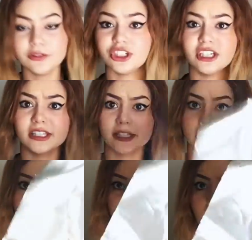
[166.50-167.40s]
have sheets that
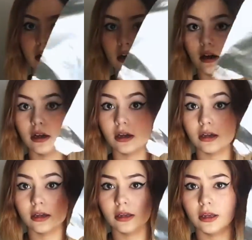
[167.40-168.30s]
are
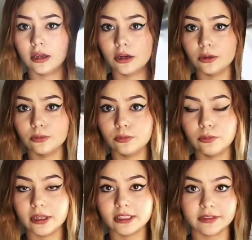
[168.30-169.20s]

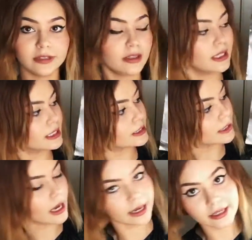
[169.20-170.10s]
relatively this
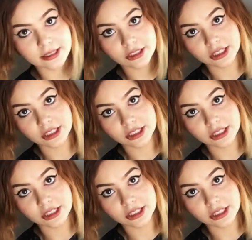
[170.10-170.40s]
size,